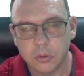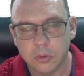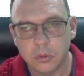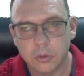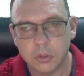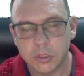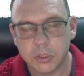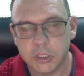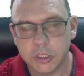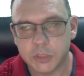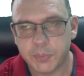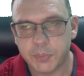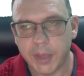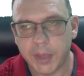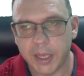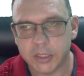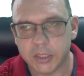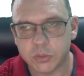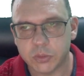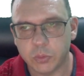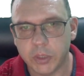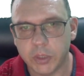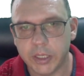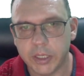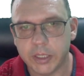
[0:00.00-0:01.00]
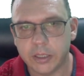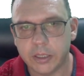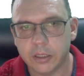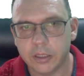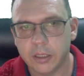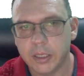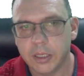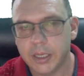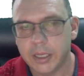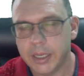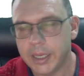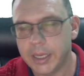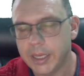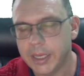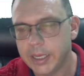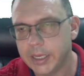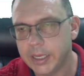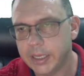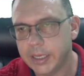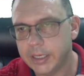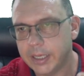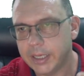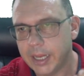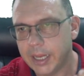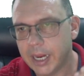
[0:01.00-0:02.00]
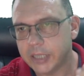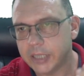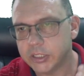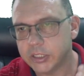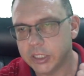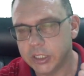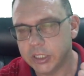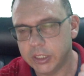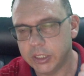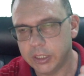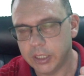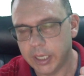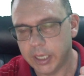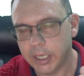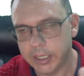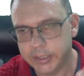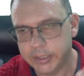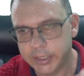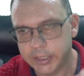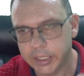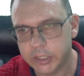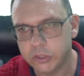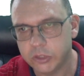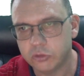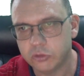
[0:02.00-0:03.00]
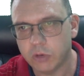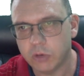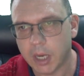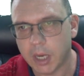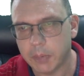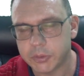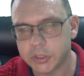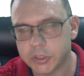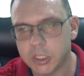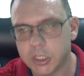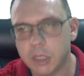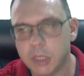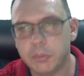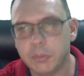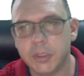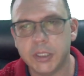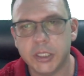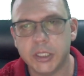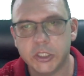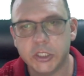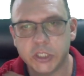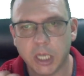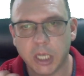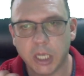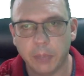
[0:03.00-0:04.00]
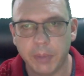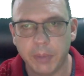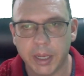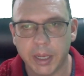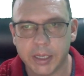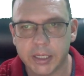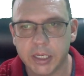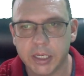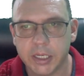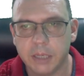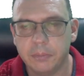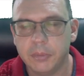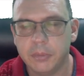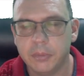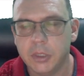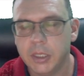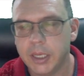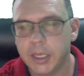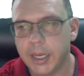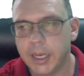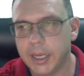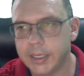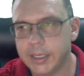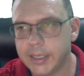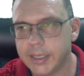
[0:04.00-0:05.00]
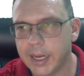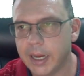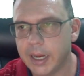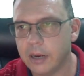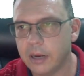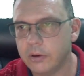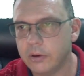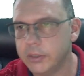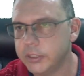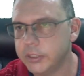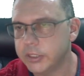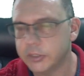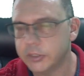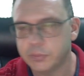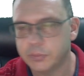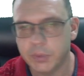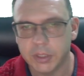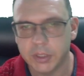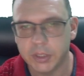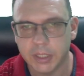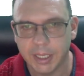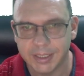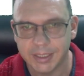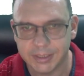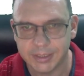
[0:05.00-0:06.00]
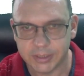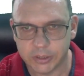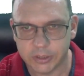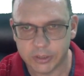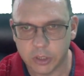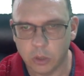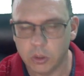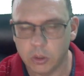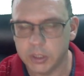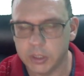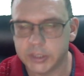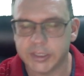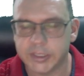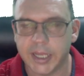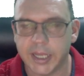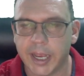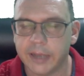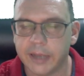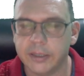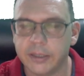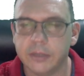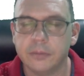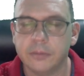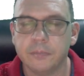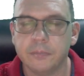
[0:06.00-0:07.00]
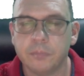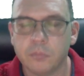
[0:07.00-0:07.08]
this past week, and it did drop some, but then shot back up, and now it's just been like totally stagnant.